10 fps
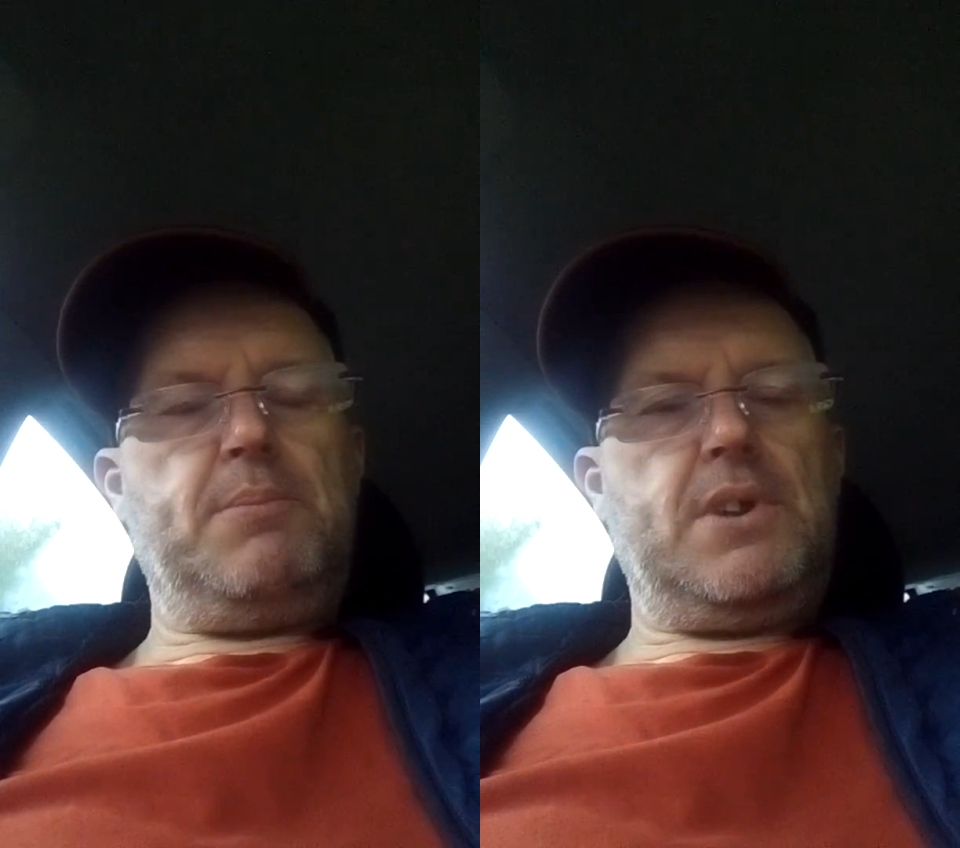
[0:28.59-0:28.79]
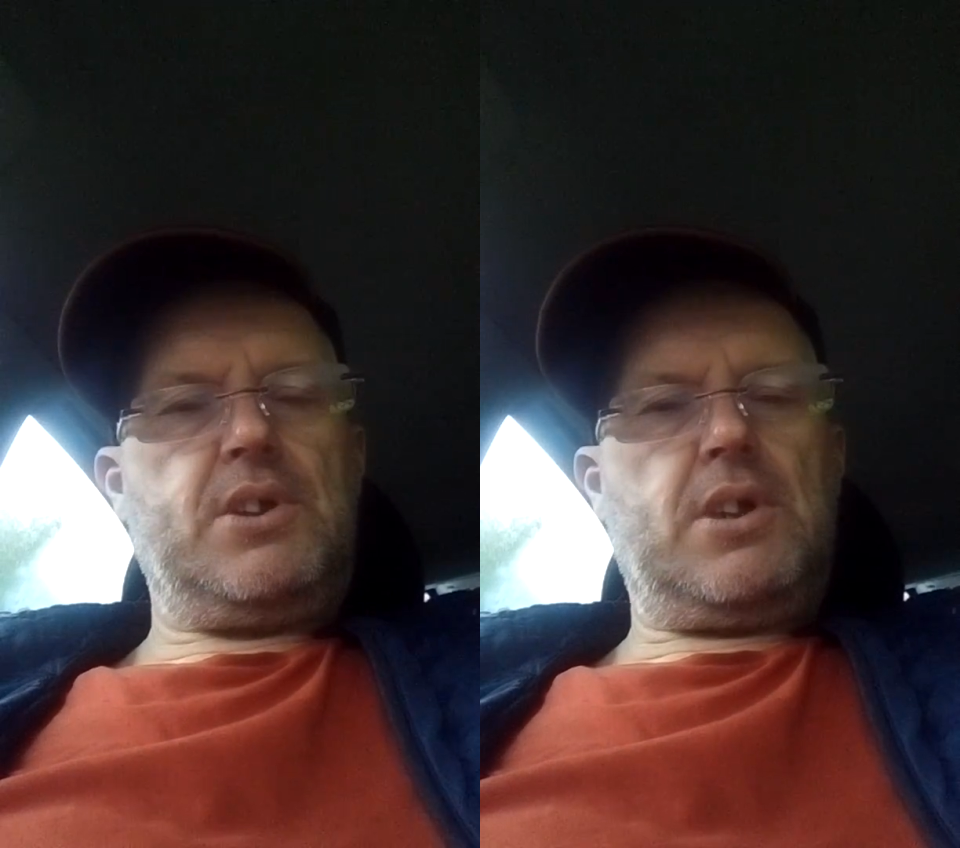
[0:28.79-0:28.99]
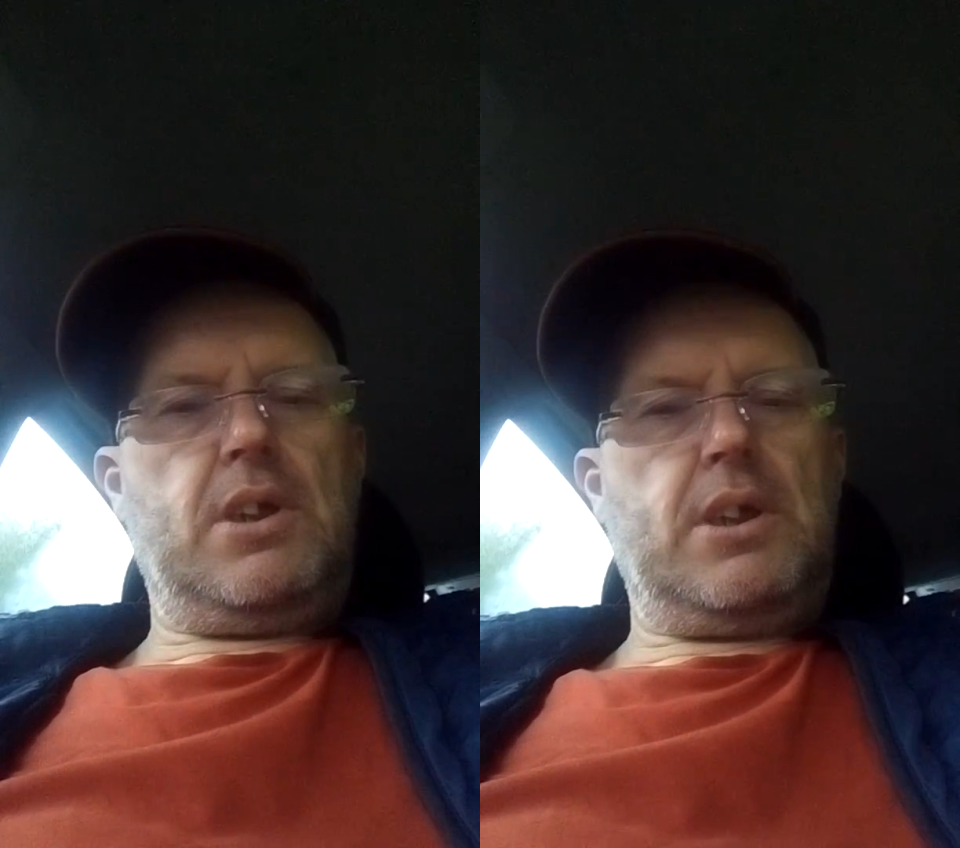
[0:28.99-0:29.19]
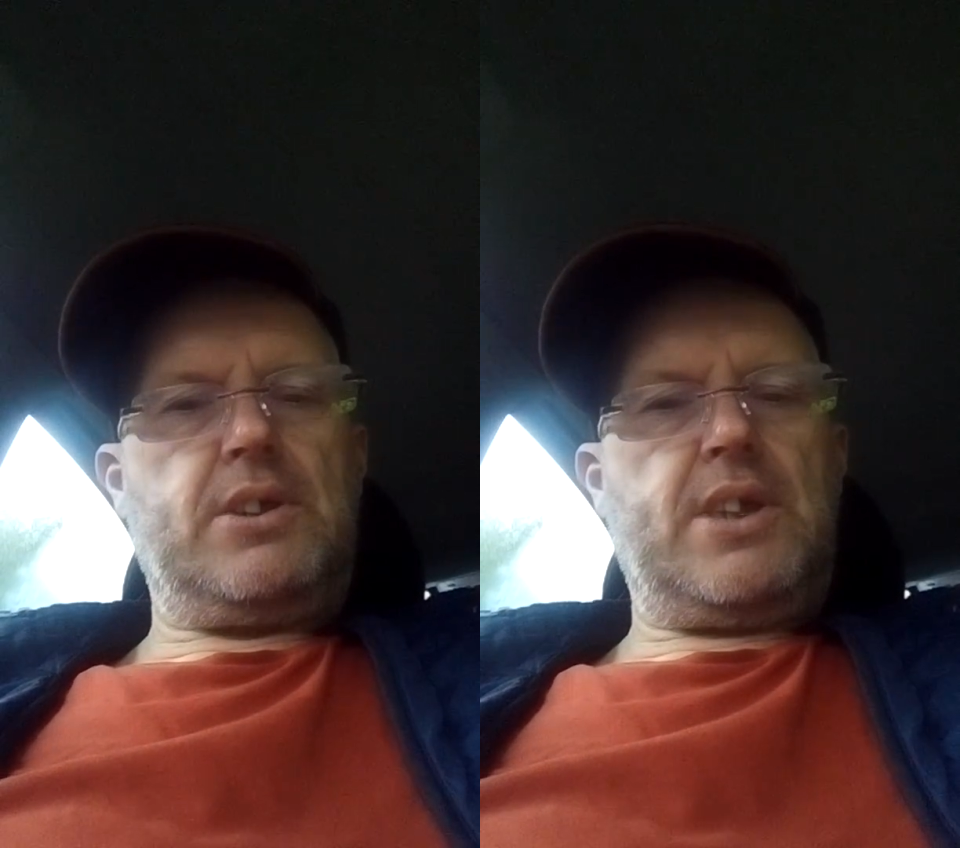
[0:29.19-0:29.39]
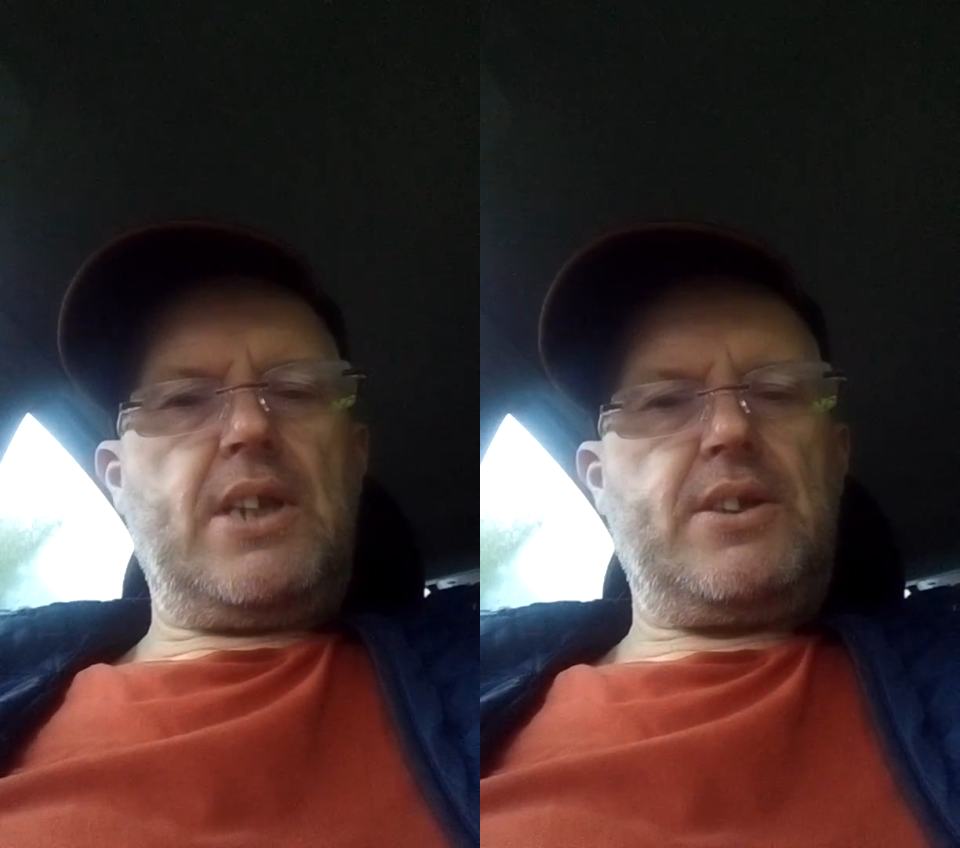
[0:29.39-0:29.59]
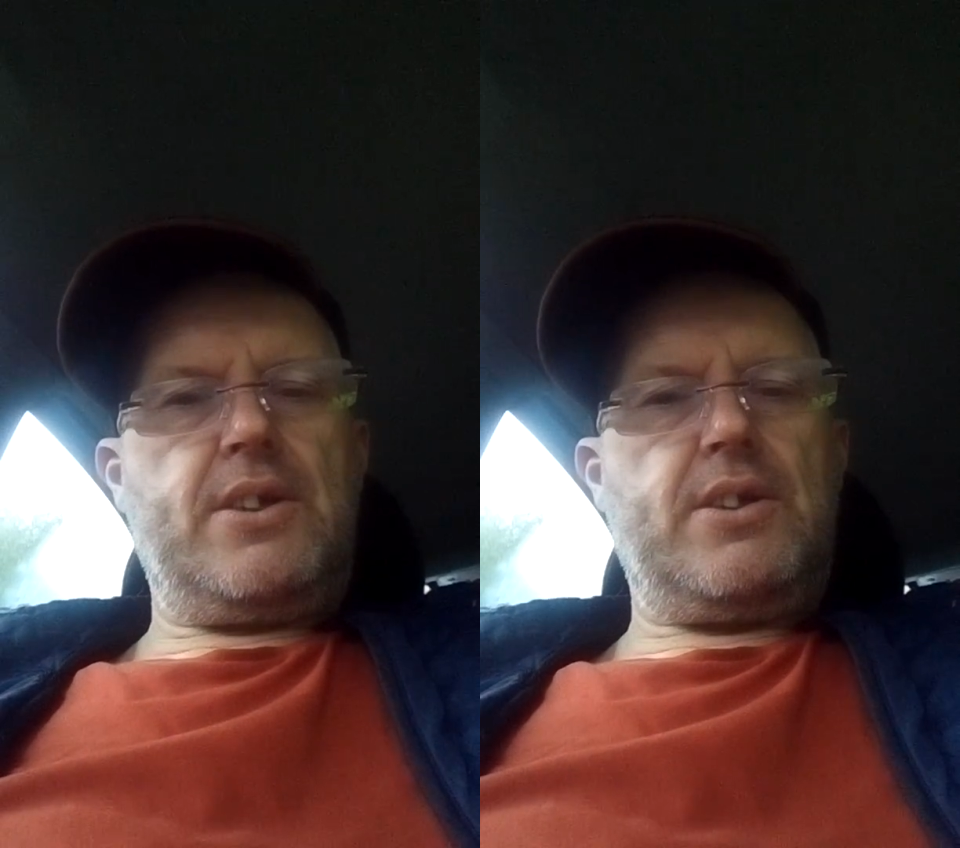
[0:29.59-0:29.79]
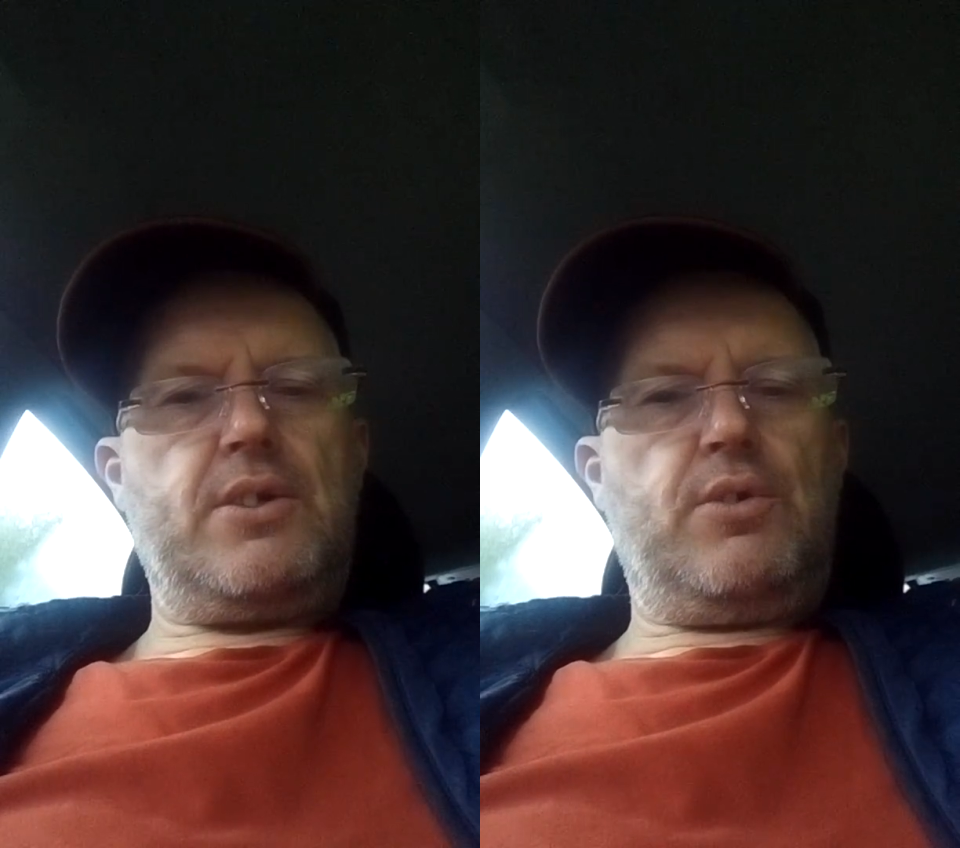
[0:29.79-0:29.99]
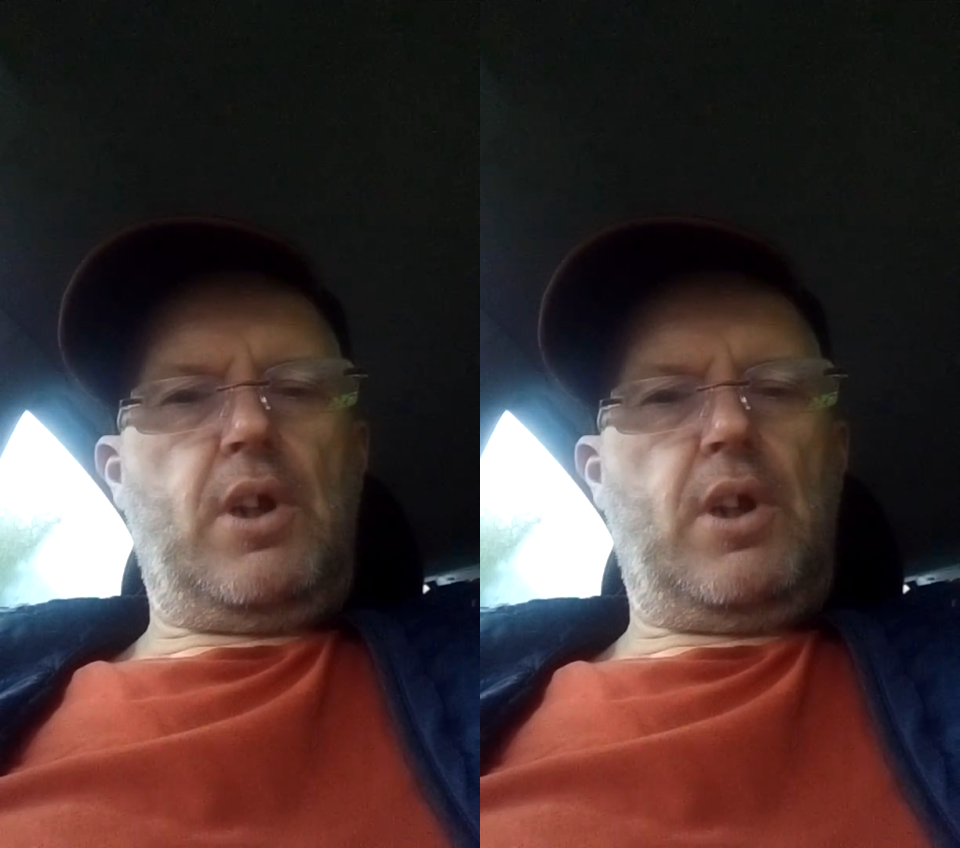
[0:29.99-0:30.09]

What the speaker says: It's got like sensors or